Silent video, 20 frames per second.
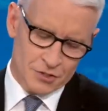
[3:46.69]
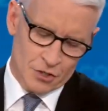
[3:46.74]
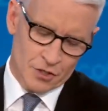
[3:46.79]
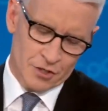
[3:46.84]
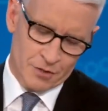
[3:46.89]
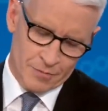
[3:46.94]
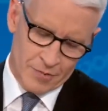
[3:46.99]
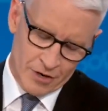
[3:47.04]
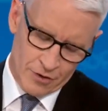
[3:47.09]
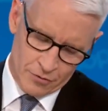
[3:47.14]
Let's
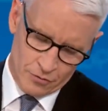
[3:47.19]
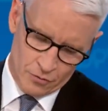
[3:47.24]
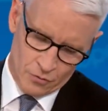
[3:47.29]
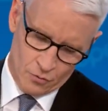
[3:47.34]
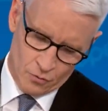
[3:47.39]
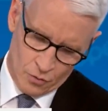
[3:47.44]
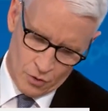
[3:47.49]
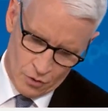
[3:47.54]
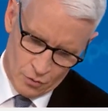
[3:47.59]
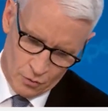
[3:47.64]
talk about
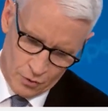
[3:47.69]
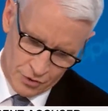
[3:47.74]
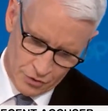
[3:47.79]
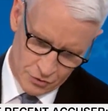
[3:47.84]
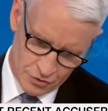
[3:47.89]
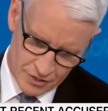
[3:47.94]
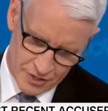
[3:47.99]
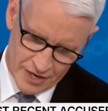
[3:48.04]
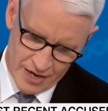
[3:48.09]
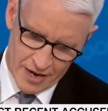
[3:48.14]
wh
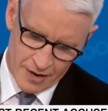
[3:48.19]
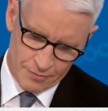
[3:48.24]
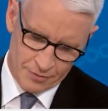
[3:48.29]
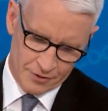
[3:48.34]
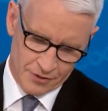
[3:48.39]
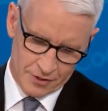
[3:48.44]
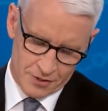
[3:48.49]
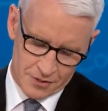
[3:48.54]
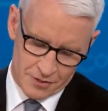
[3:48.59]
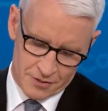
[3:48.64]
what you say
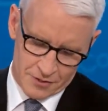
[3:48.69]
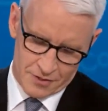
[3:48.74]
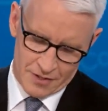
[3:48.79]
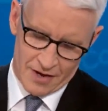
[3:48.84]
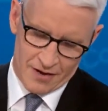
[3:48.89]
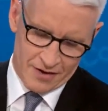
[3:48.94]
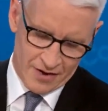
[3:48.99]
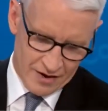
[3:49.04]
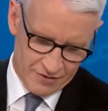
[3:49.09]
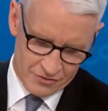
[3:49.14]
happened, because
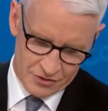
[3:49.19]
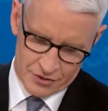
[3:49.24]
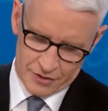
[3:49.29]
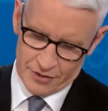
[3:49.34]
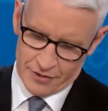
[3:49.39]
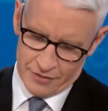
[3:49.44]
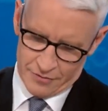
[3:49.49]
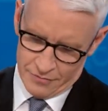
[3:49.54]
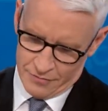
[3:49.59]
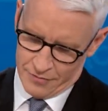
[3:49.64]
uh,
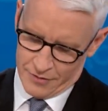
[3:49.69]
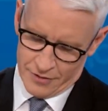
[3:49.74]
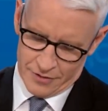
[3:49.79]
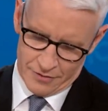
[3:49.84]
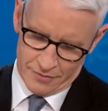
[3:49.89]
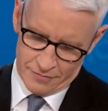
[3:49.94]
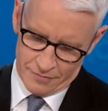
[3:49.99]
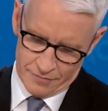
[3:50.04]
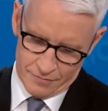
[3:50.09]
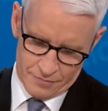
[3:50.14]
obviously
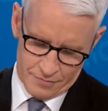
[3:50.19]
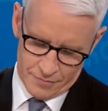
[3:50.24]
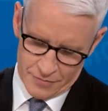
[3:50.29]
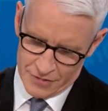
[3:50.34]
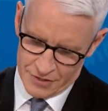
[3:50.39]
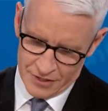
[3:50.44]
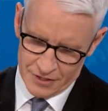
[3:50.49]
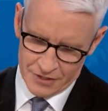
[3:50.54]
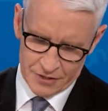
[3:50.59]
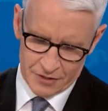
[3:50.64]
the,
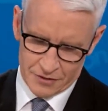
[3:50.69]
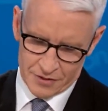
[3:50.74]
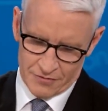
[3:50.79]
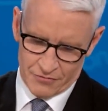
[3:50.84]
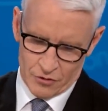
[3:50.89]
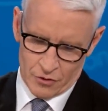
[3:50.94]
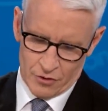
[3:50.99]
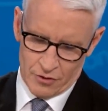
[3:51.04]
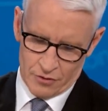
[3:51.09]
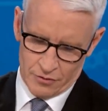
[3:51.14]
the details
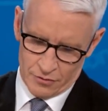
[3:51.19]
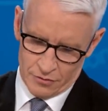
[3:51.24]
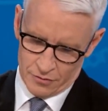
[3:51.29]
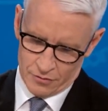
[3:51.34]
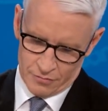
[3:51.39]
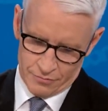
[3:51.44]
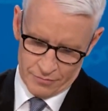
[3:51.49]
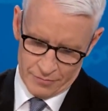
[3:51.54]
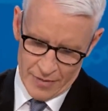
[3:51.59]
of it all